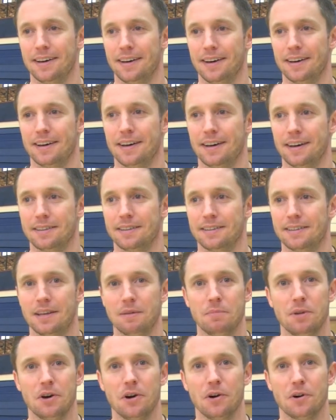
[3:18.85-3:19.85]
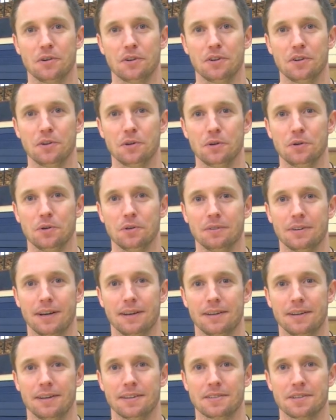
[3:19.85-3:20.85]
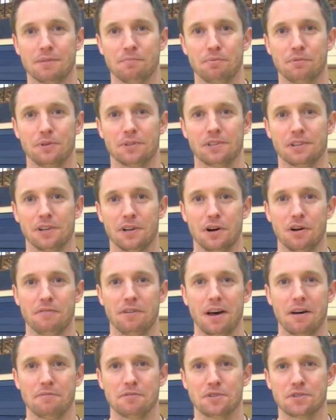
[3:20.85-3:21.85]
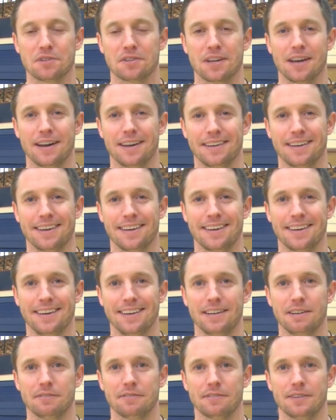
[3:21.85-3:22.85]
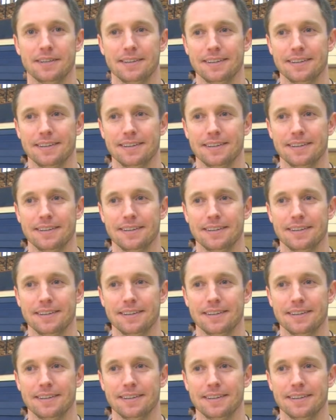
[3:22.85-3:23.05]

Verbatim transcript: Uh, I think that'd be hard to do. At, at some point, the law of averages got to kick in if